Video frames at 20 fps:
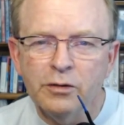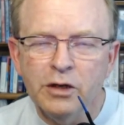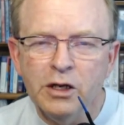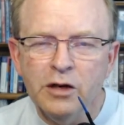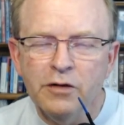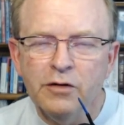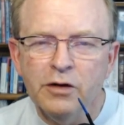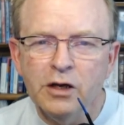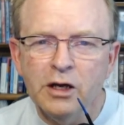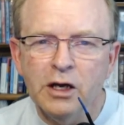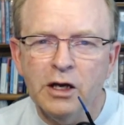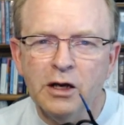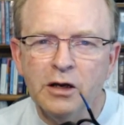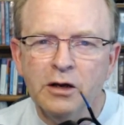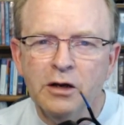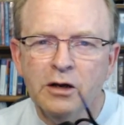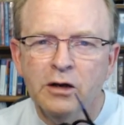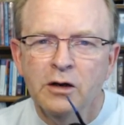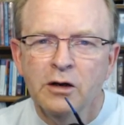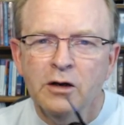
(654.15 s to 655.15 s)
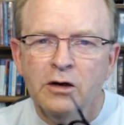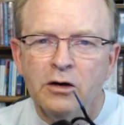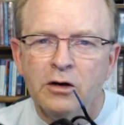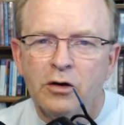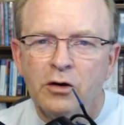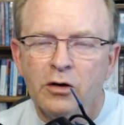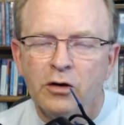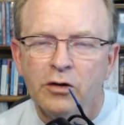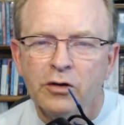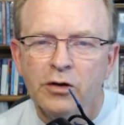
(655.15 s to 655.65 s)
EVA
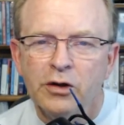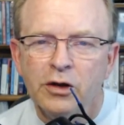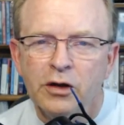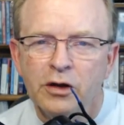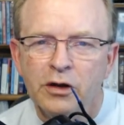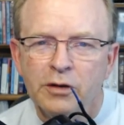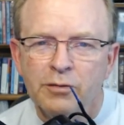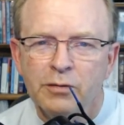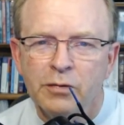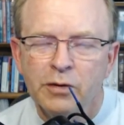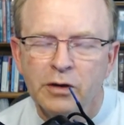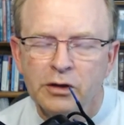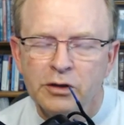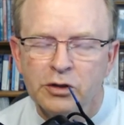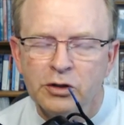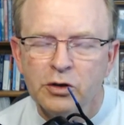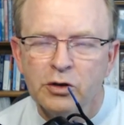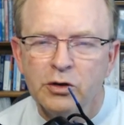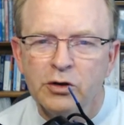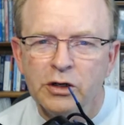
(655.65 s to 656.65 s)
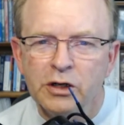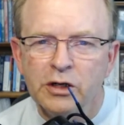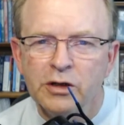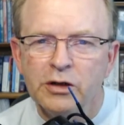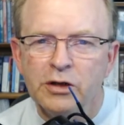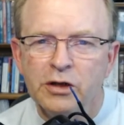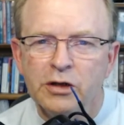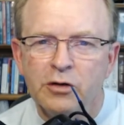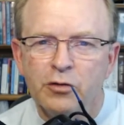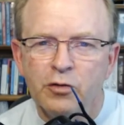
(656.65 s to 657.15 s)
or the sole
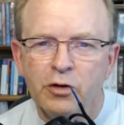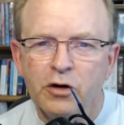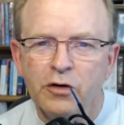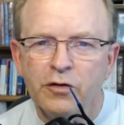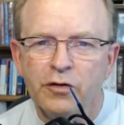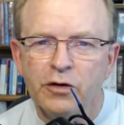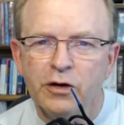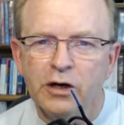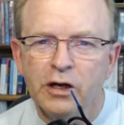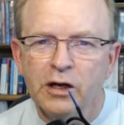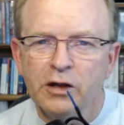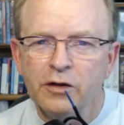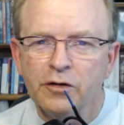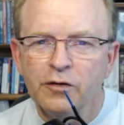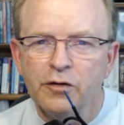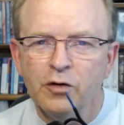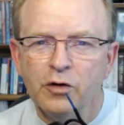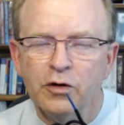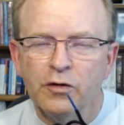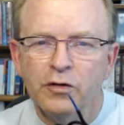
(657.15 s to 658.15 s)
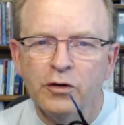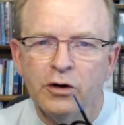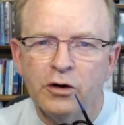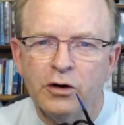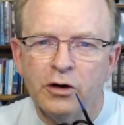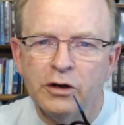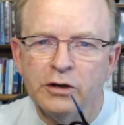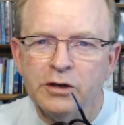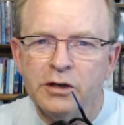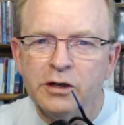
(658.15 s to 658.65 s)
in the rear foot and the forefoot
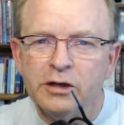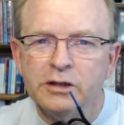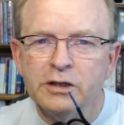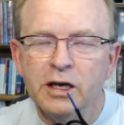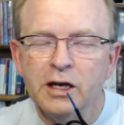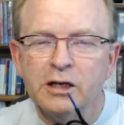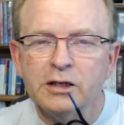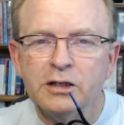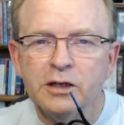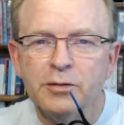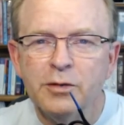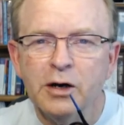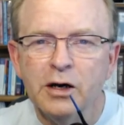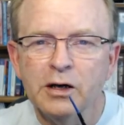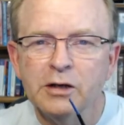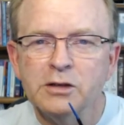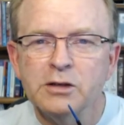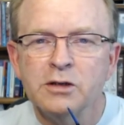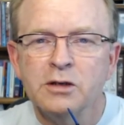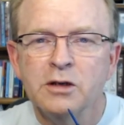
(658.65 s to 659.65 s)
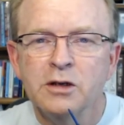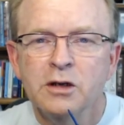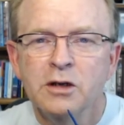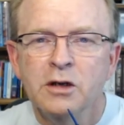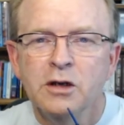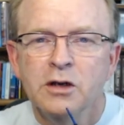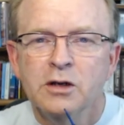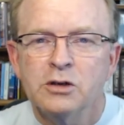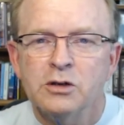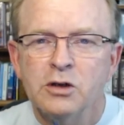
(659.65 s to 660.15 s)
are the exact same heights.
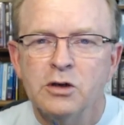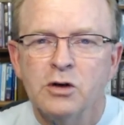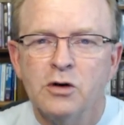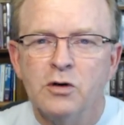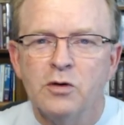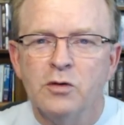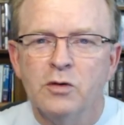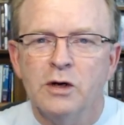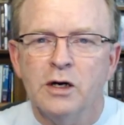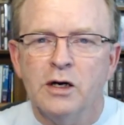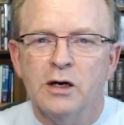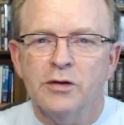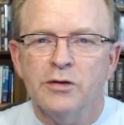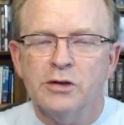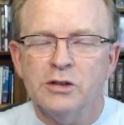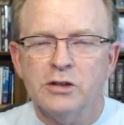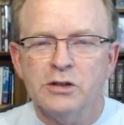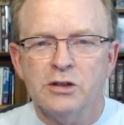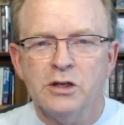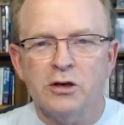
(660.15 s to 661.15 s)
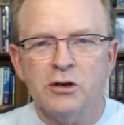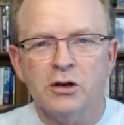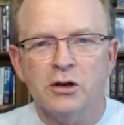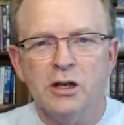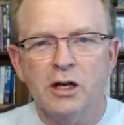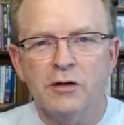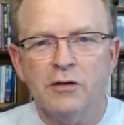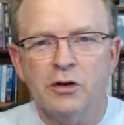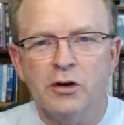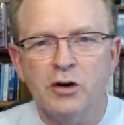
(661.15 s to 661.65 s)
So this is Dr.
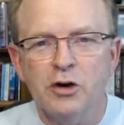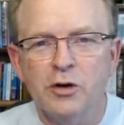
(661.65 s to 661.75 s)
Kevin